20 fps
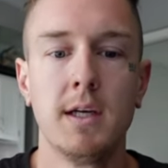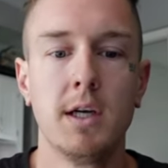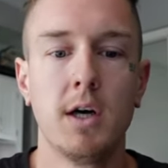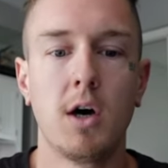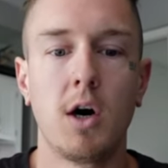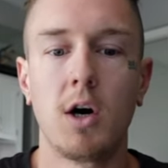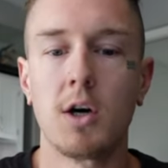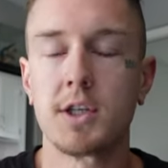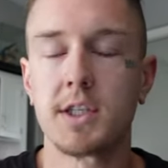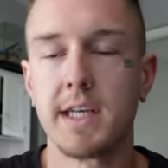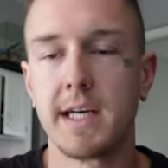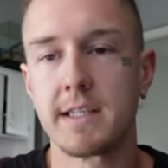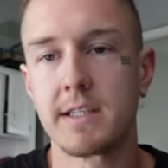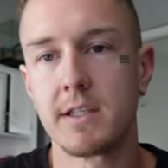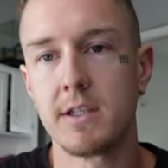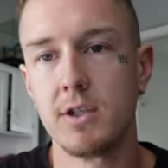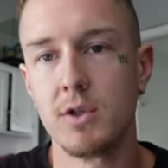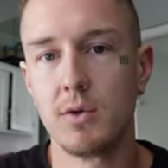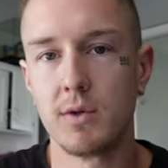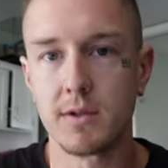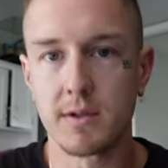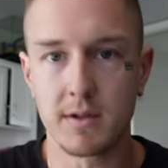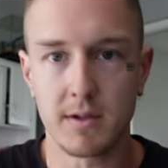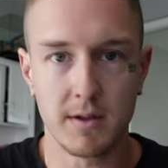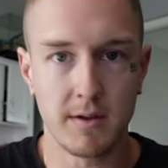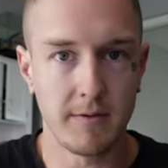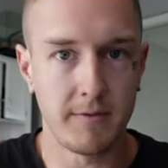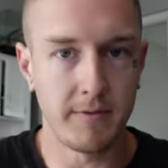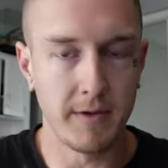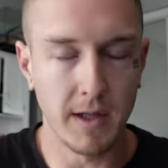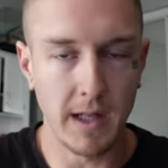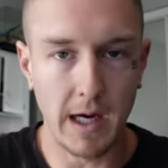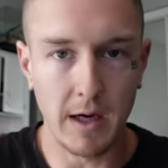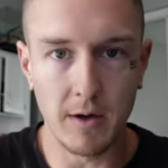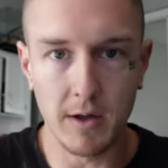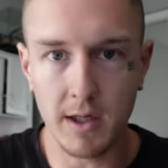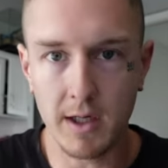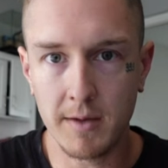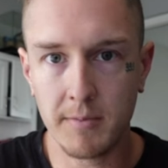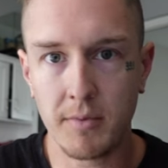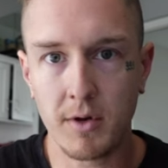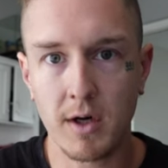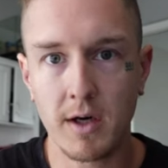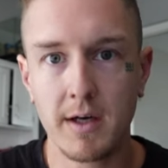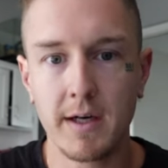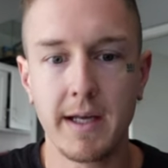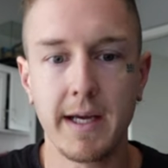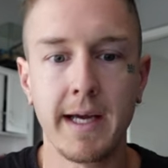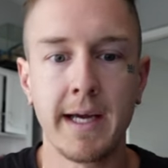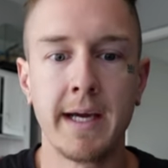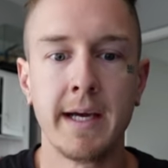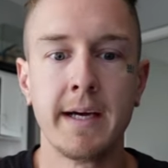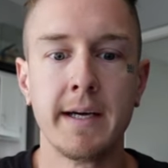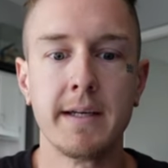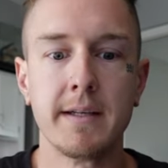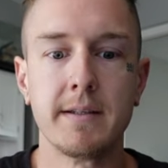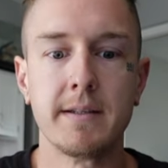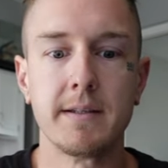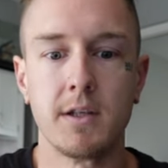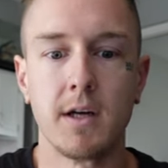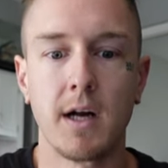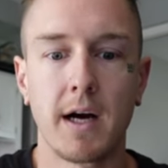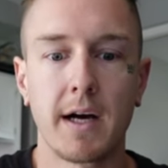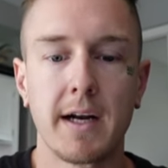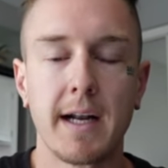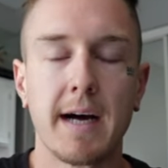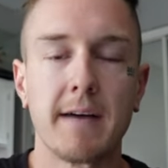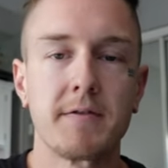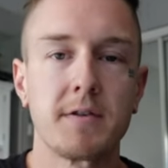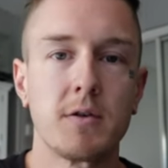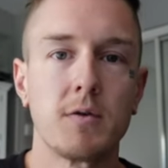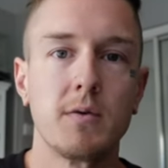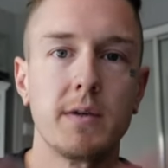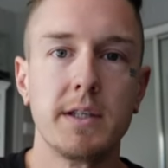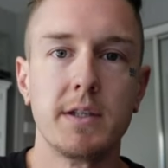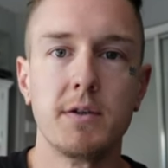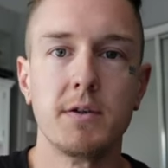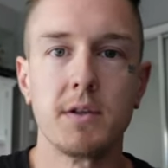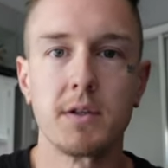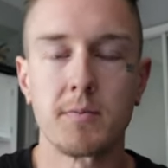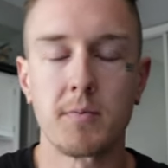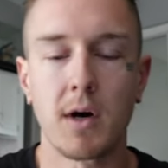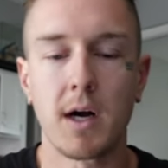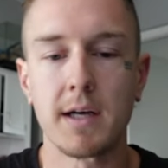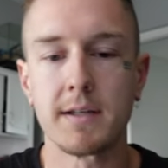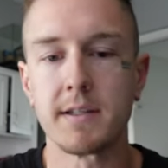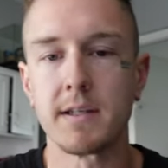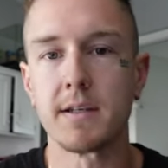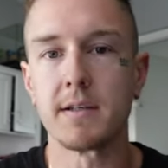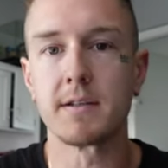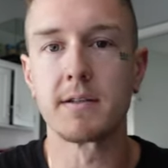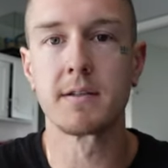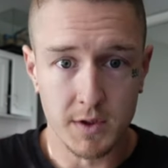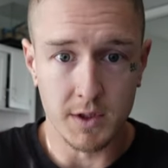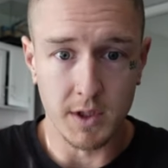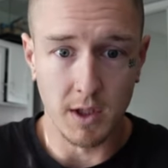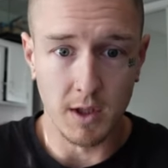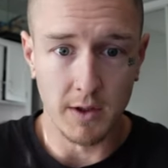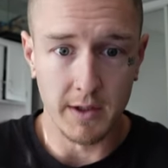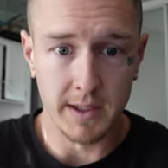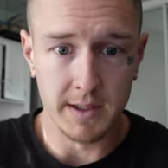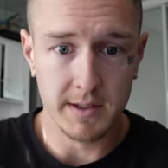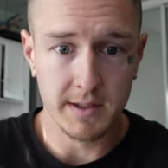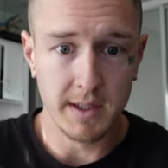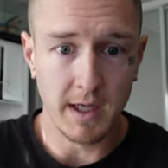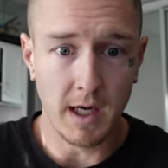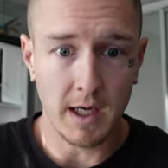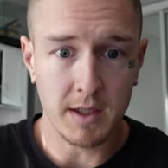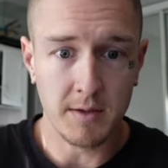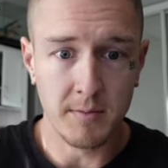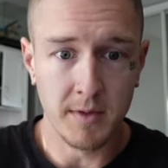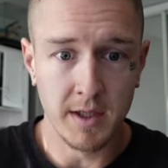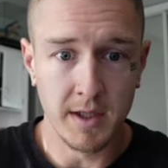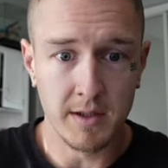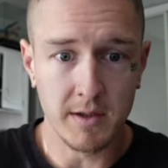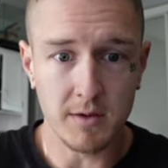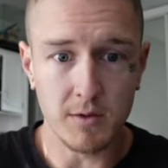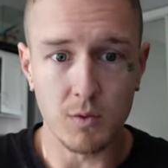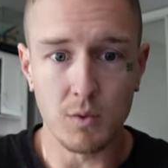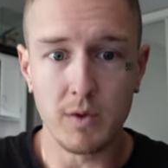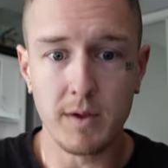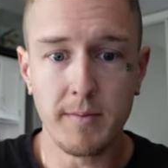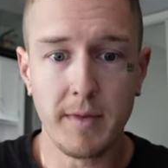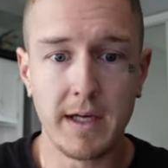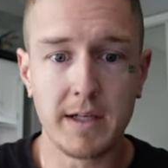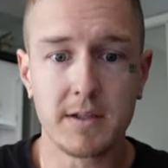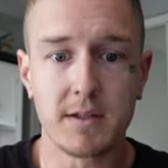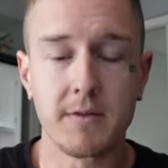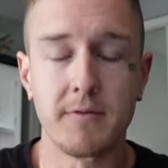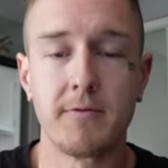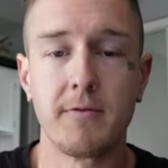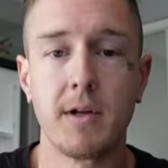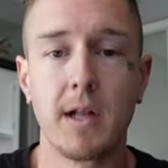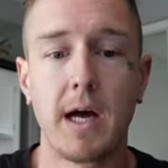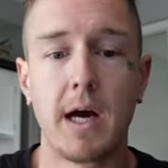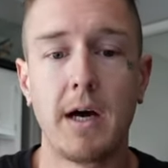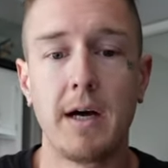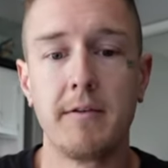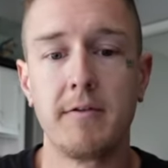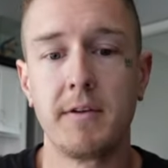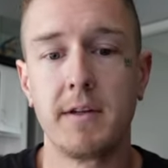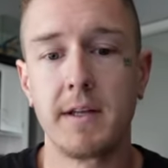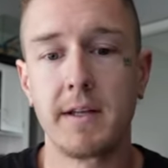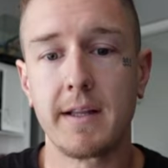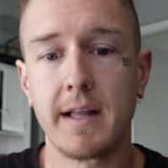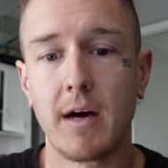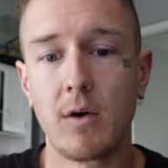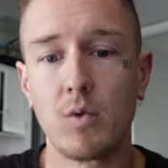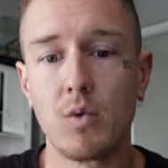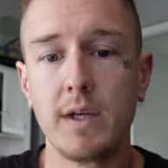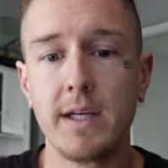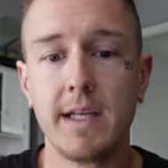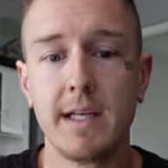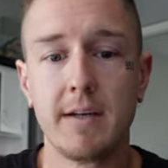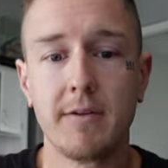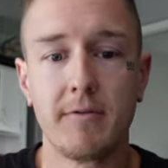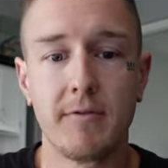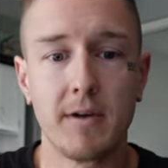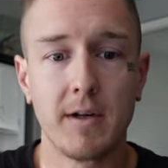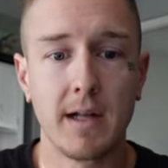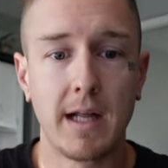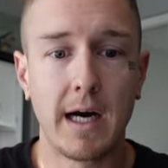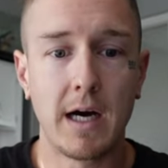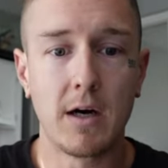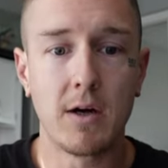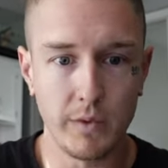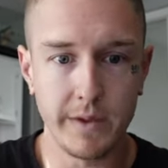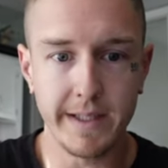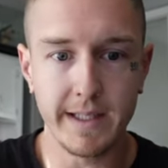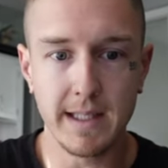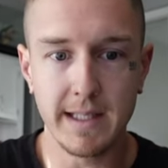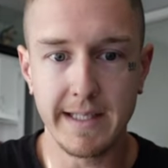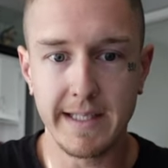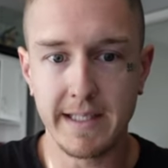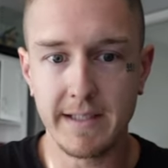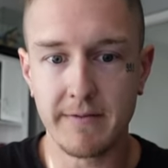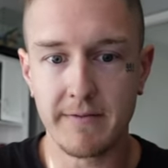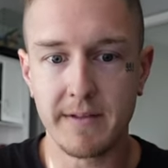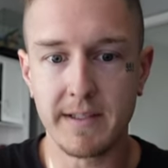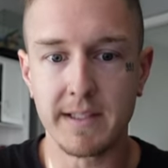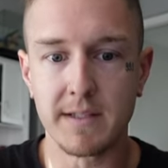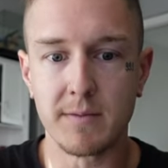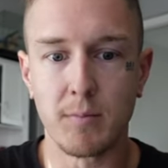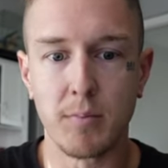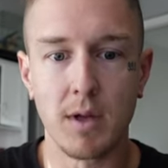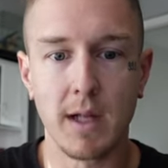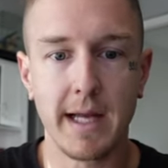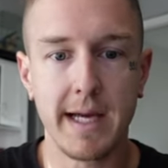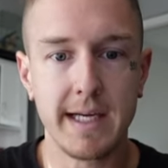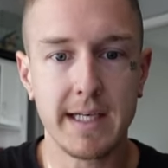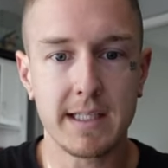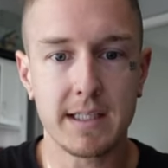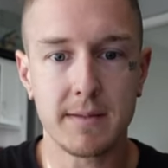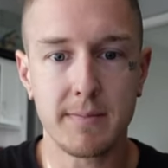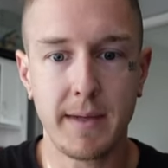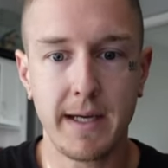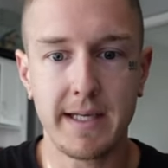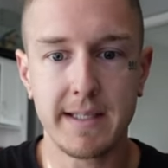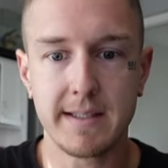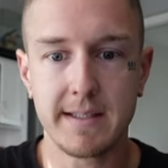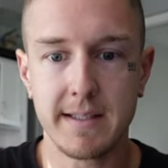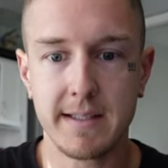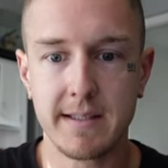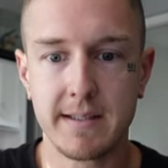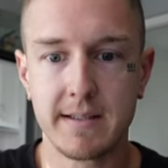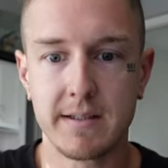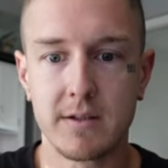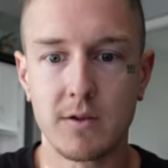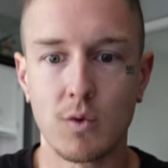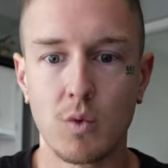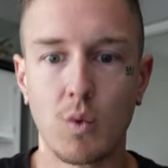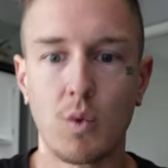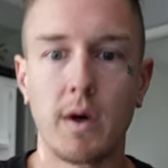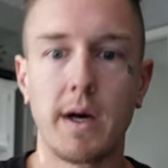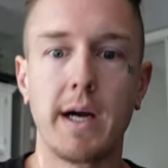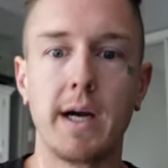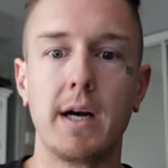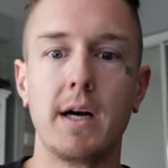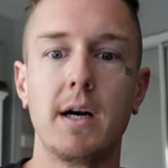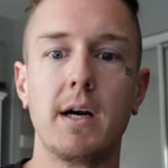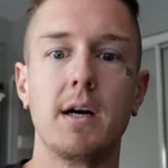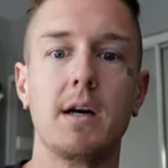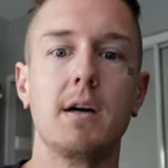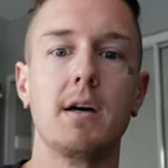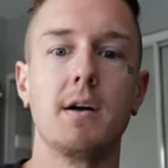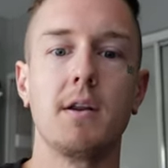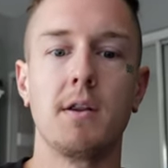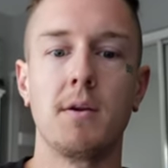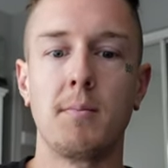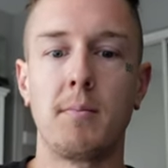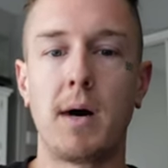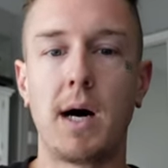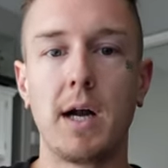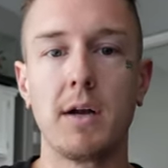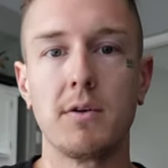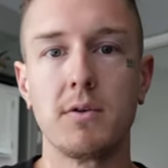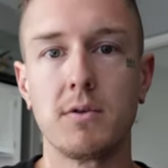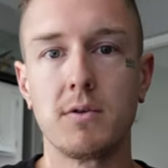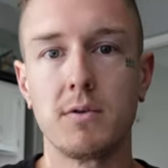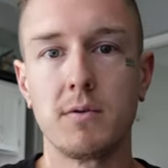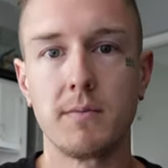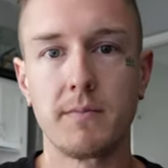all she has to do is fill out her part and you're not gonna have to redo this process. So here's the document. We basically fill out everything that we need to fill out. We leave these blank spaces where the model